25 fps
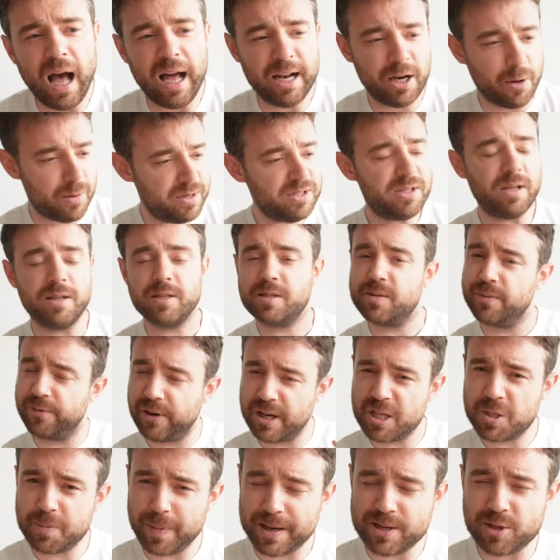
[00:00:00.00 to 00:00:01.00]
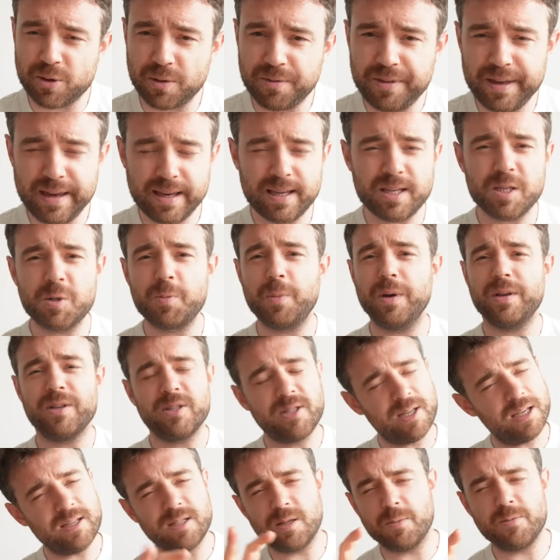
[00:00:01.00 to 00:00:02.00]
I know he's done some very special things, but
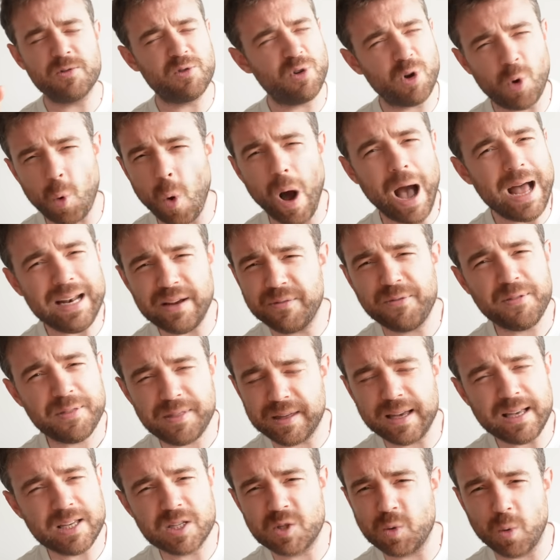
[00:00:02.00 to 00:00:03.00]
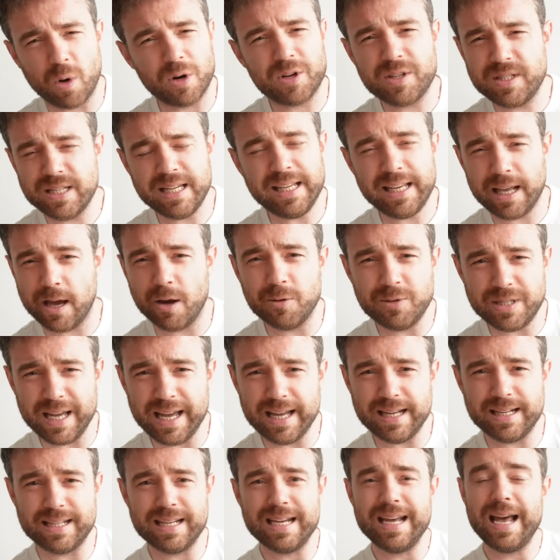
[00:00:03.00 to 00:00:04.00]
systems require different things to what Coutinho
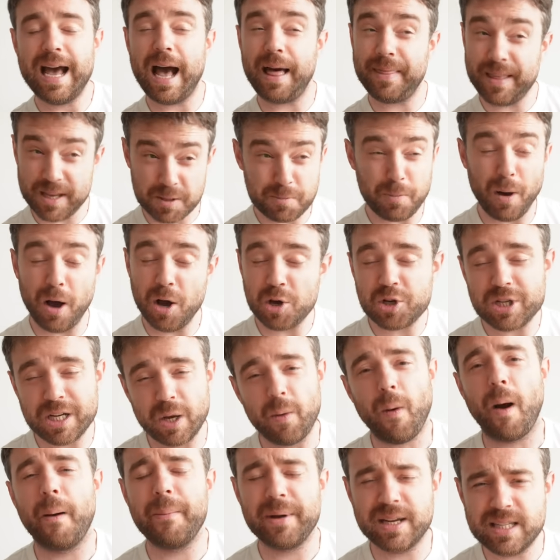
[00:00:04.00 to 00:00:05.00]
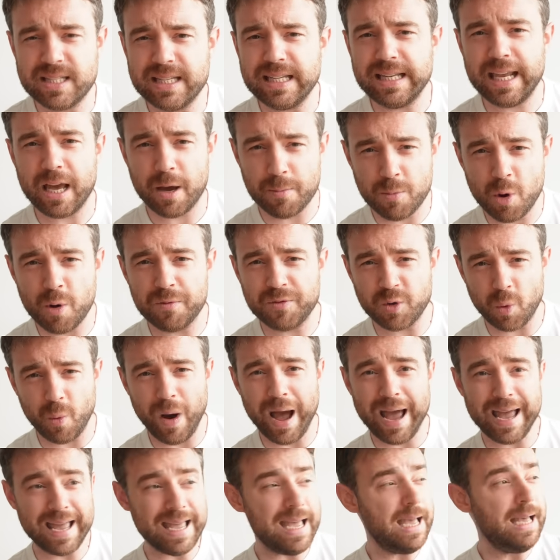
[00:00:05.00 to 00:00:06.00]
did, and that's partially why when Coutinho moved
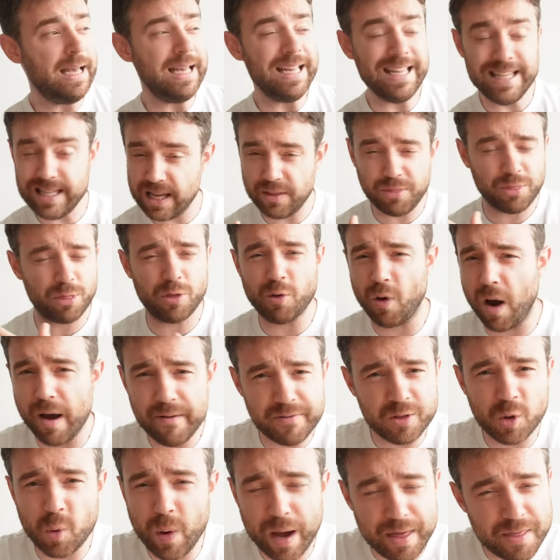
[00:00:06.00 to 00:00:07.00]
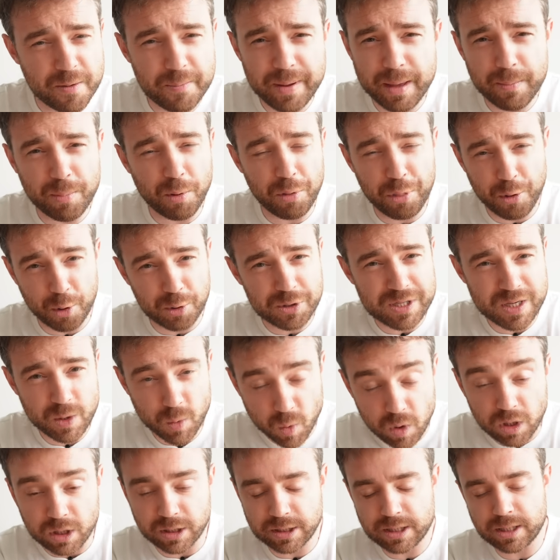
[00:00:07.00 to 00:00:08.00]
away, he didn't thrive in the way that people thought he
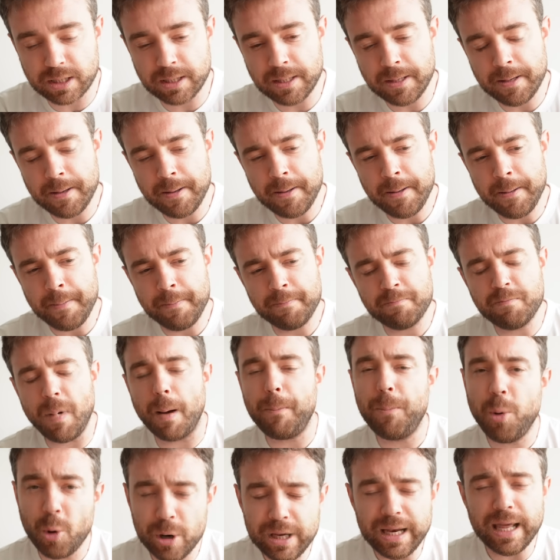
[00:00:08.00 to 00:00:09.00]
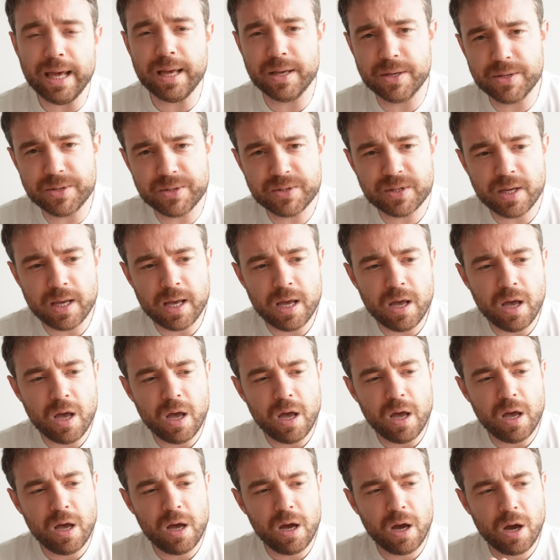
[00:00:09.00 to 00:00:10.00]
would. My point is,
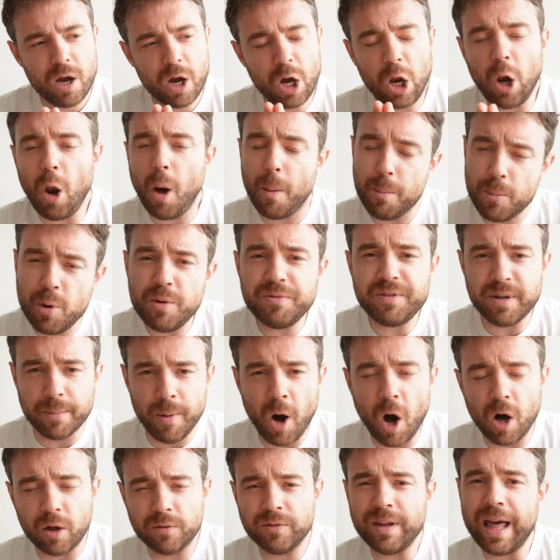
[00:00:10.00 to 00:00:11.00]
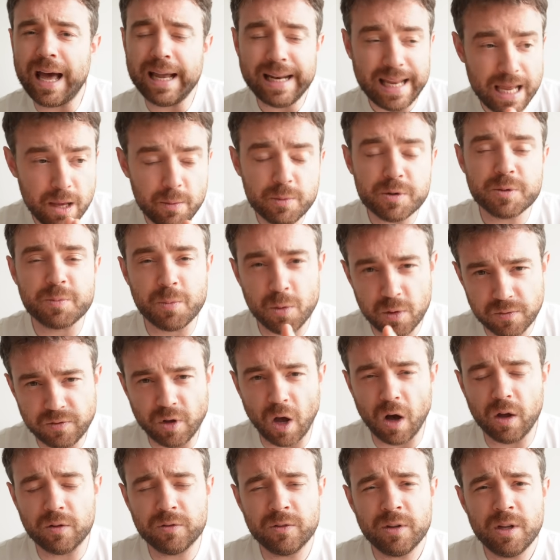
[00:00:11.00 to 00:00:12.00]
Klopp moved him on, and he was moved
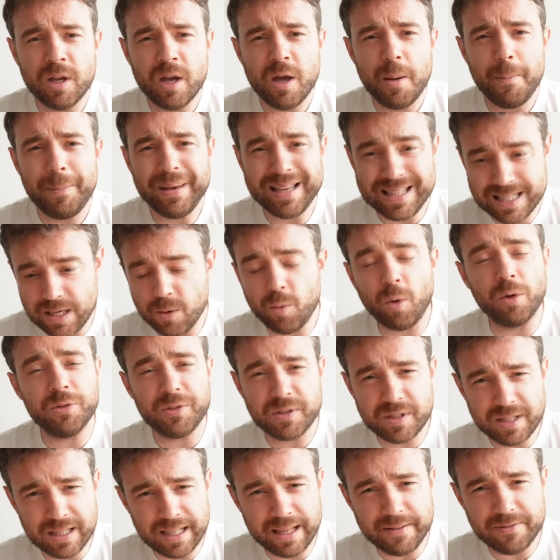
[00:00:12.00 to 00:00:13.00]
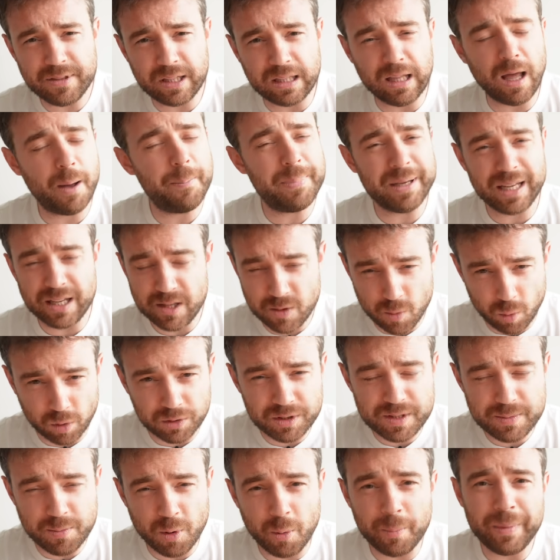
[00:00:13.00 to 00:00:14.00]
on because he wanted to leave the club, because he
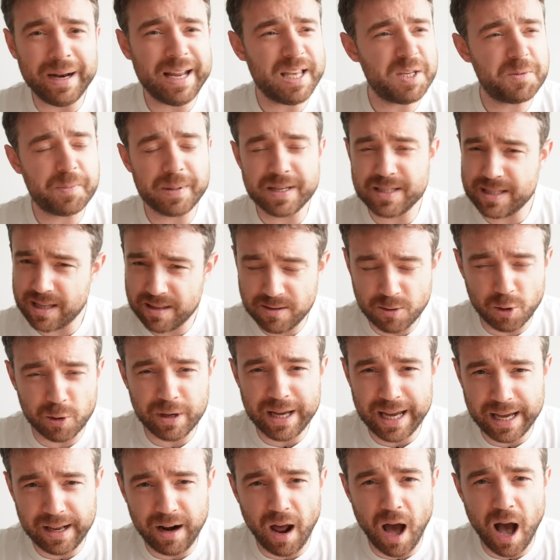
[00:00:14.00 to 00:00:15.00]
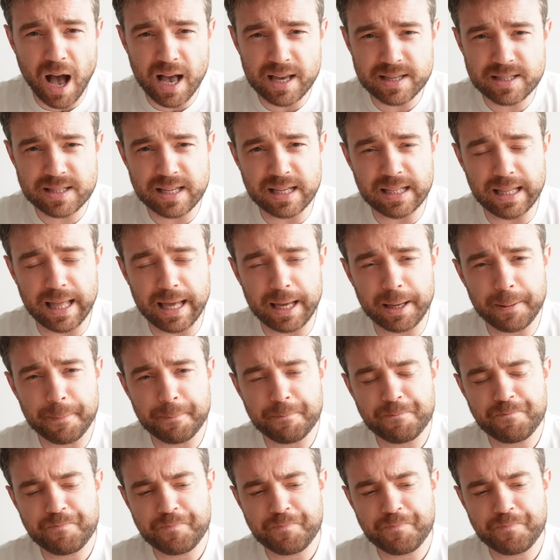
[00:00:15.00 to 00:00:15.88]
wanted more minutes, because he thought he had a higher ceiling.